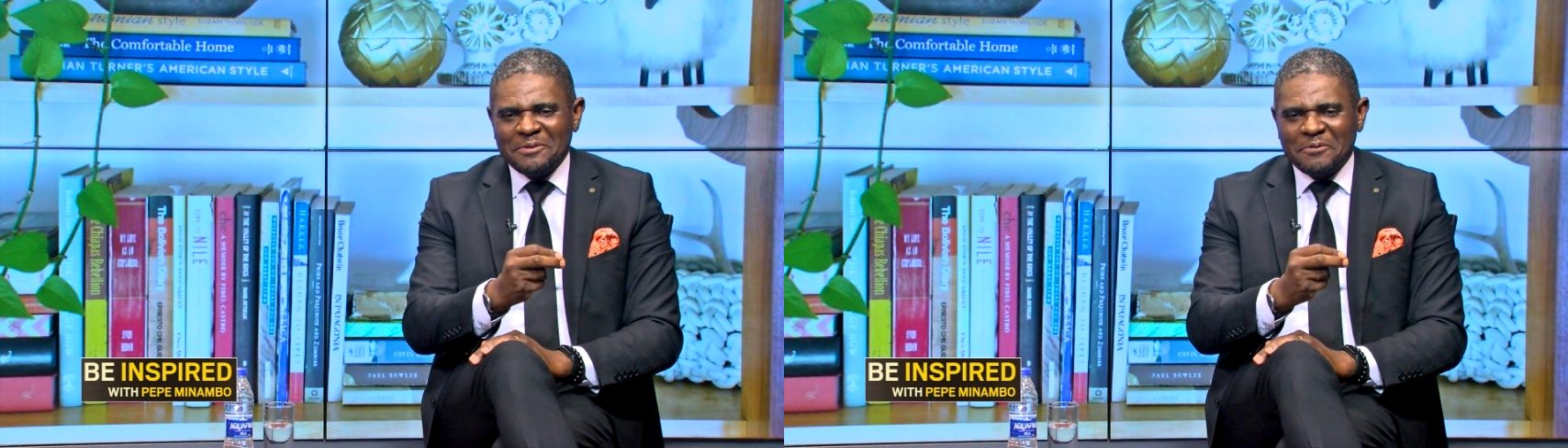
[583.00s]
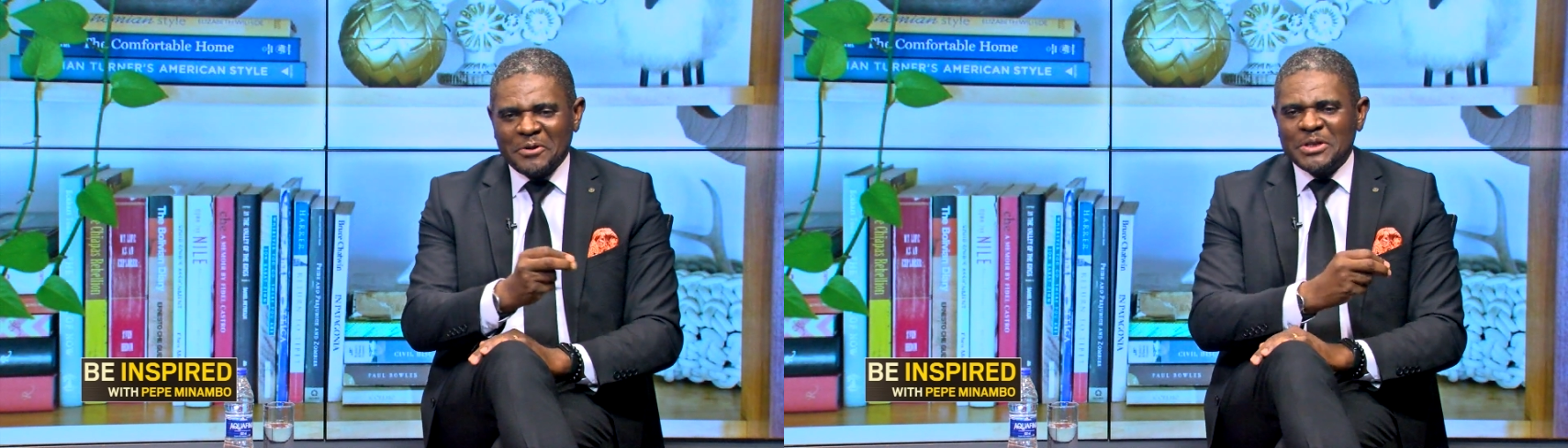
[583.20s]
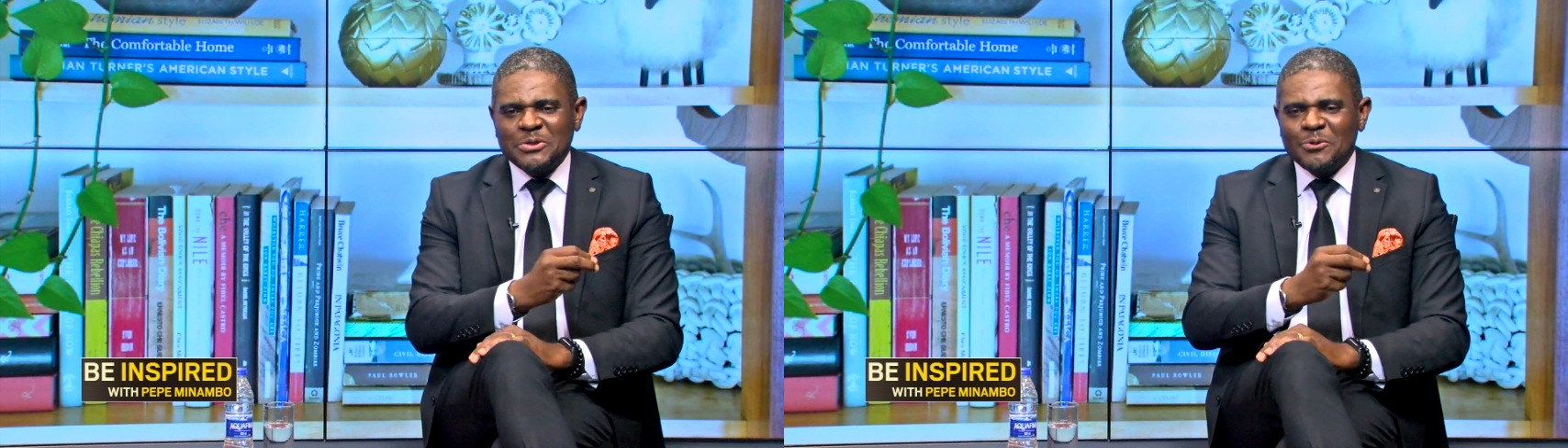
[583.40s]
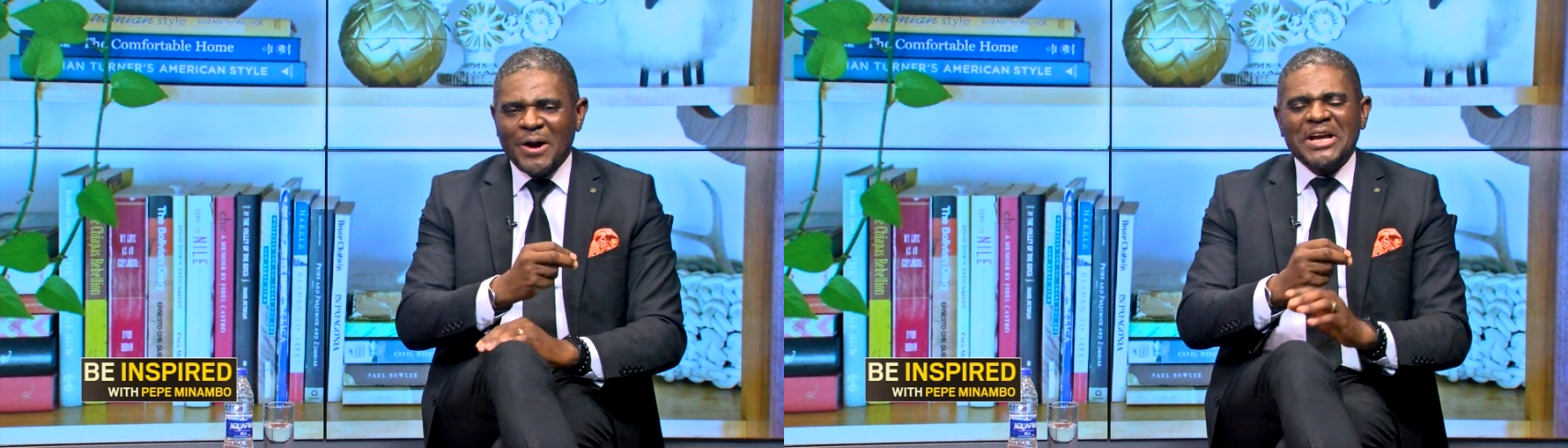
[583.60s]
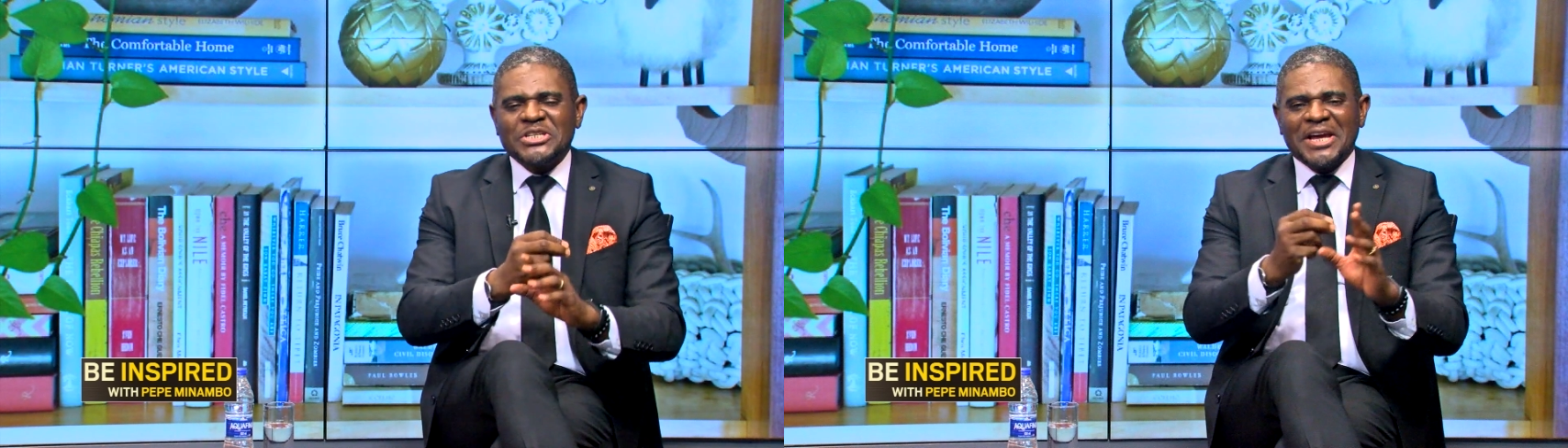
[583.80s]
for it
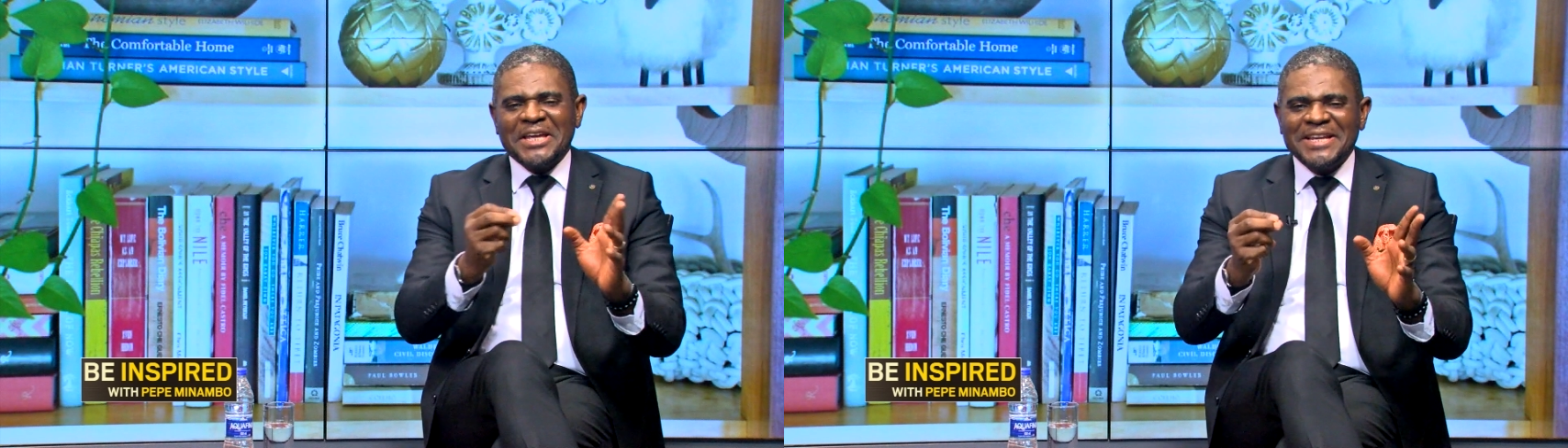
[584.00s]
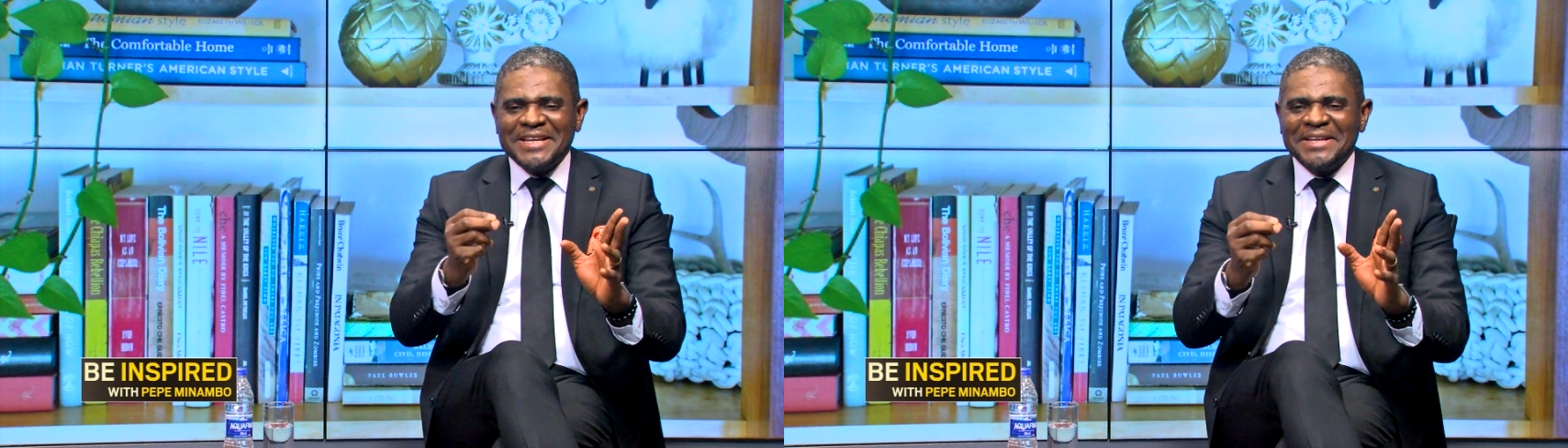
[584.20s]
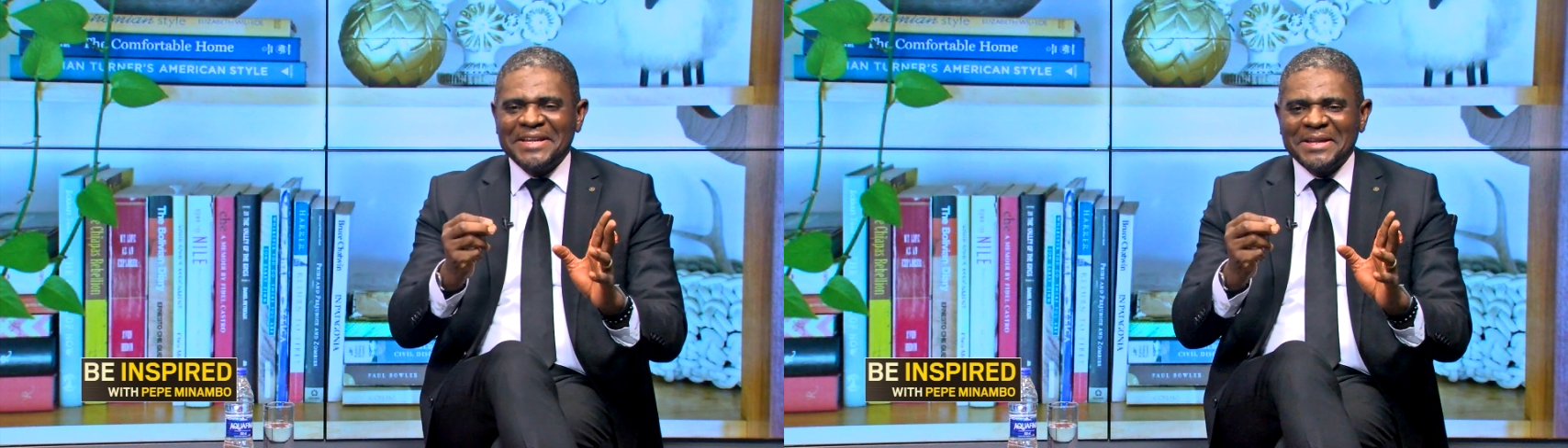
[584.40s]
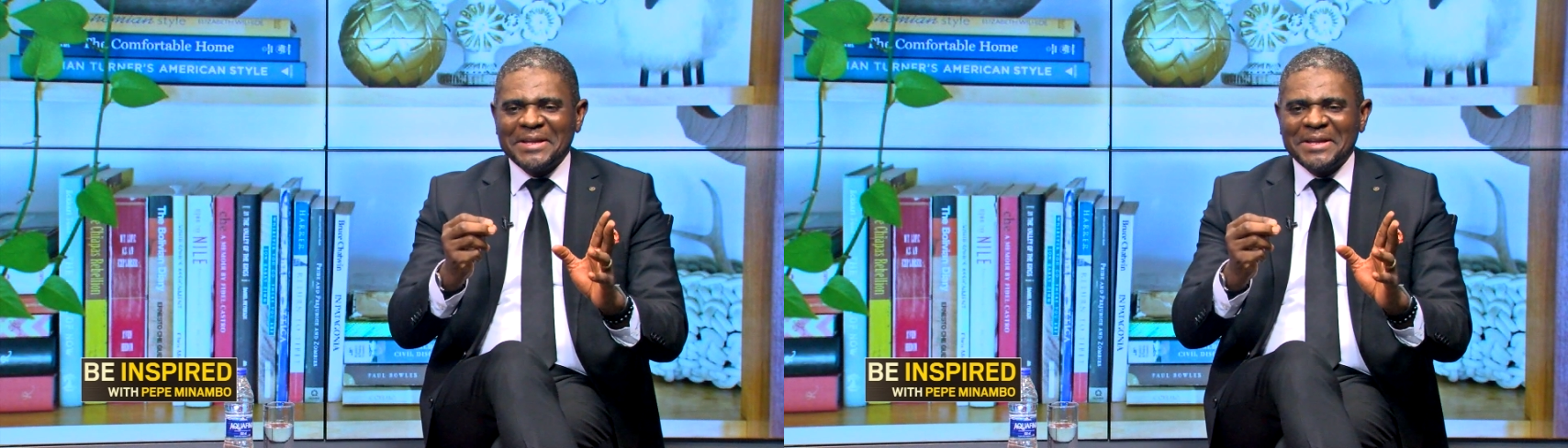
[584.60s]
to usher in